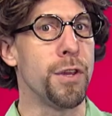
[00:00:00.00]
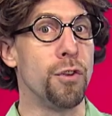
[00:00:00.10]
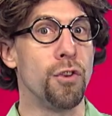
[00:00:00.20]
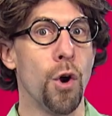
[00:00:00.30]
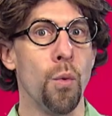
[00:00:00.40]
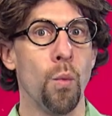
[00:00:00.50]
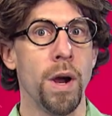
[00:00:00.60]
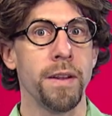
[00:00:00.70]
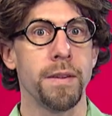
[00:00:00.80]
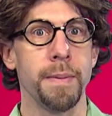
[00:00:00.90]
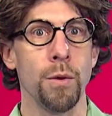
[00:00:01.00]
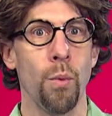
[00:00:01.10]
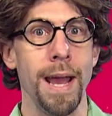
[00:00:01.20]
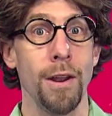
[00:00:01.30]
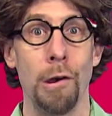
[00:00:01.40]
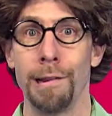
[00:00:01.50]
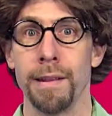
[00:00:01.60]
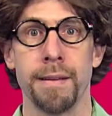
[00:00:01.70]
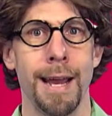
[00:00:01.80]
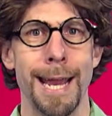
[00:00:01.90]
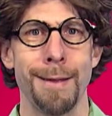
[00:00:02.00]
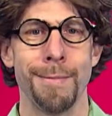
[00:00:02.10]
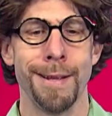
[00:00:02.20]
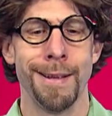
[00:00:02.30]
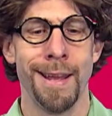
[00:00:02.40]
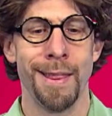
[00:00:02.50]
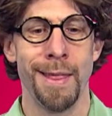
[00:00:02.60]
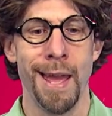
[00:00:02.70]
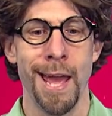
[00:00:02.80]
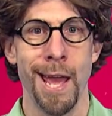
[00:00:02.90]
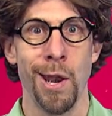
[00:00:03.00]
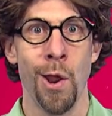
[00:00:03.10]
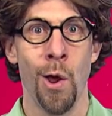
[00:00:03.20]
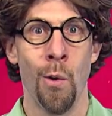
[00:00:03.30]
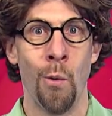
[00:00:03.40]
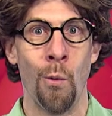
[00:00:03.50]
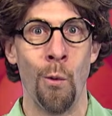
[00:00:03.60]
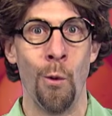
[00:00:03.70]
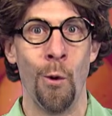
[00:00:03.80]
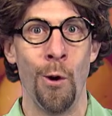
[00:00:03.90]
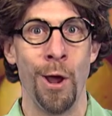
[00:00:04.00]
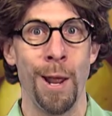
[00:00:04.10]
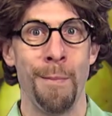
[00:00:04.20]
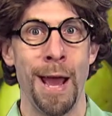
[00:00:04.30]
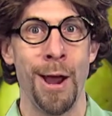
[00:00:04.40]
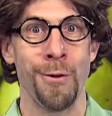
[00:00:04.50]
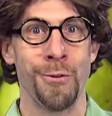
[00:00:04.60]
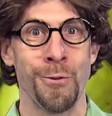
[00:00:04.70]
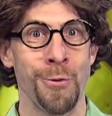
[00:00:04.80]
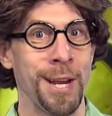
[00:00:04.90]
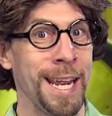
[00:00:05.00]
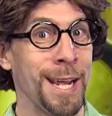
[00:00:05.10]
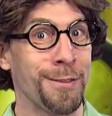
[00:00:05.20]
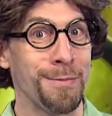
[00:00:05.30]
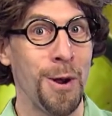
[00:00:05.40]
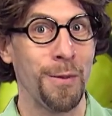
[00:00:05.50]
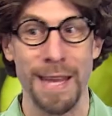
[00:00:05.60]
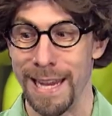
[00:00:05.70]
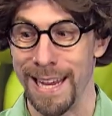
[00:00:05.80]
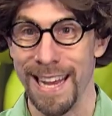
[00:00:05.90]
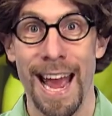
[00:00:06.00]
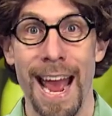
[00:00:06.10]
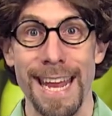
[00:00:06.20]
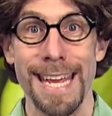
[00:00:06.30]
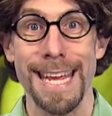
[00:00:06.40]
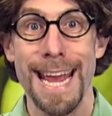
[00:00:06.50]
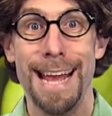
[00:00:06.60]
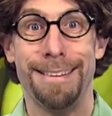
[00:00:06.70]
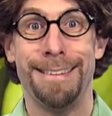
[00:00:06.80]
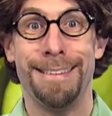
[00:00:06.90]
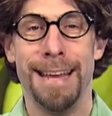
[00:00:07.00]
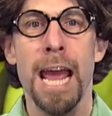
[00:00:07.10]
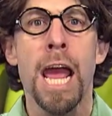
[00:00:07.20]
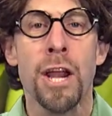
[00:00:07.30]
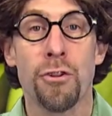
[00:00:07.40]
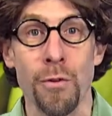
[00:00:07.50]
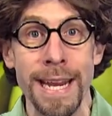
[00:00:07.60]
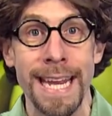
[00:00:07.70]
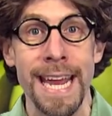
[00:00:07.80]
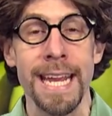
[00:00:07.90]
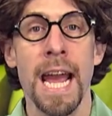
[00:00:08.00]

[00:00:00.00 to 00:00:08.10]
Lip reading: you don't want to be wet all the time, then what about drinking a smoothie? Yes! Drinking